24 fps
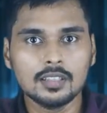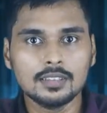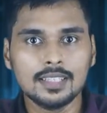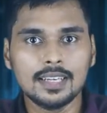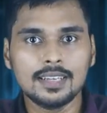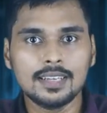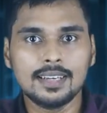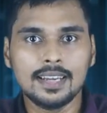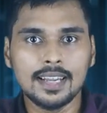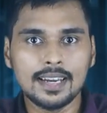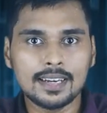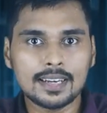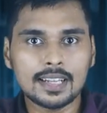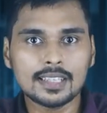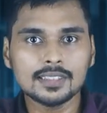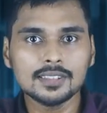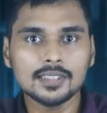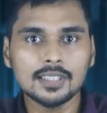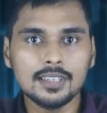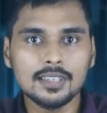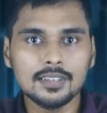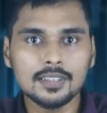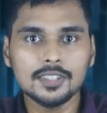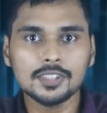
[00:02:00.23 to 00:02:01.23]
the data
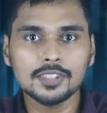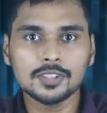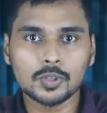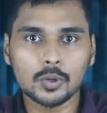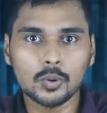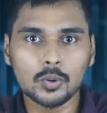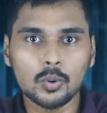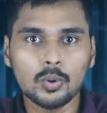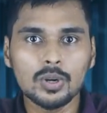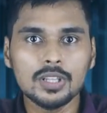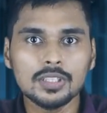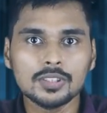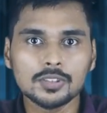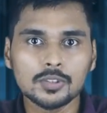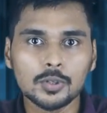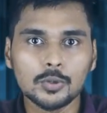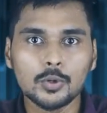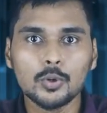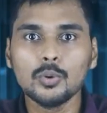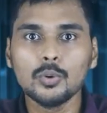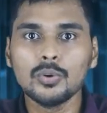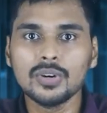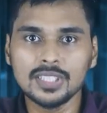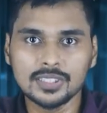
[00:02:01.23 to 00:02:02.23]
scientist role is to do